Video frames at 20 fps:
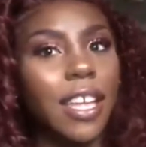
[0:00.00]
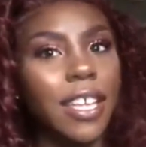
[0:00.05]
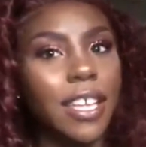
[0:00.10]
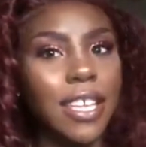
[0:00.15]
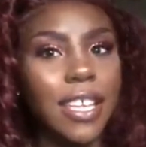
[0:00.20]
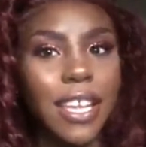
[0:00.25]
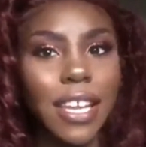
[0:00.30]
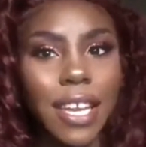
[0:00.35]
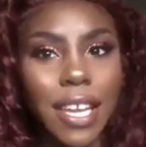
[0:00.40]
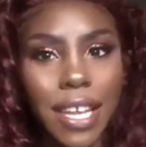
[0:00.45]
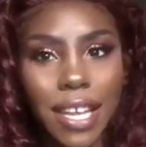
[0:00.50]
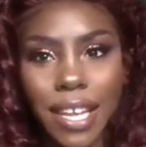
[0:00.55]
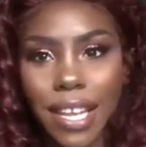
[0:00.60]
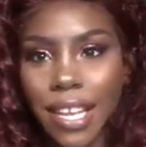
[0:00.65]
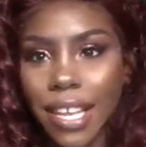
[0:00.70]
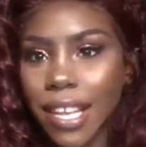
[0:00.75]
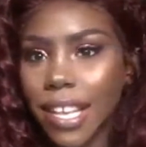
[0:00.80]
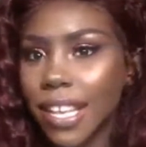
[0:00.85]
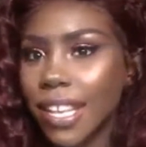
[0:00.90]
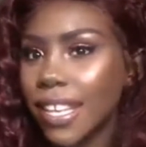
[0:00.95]

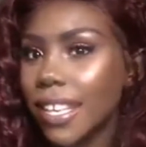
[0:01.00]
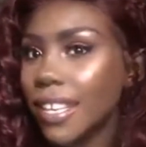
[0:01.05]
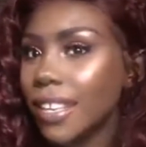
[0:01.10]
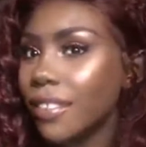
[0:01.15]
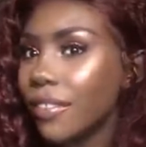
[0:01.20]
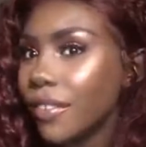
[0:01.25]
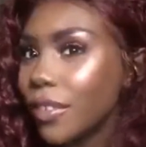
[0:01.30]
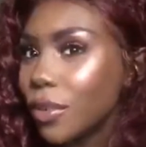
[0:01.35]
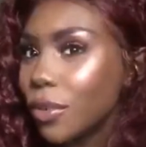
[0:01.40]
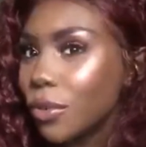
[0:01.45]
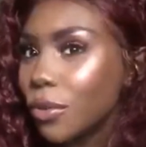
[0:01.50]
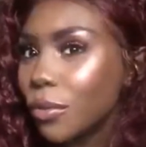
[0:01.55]
Yeah, you feel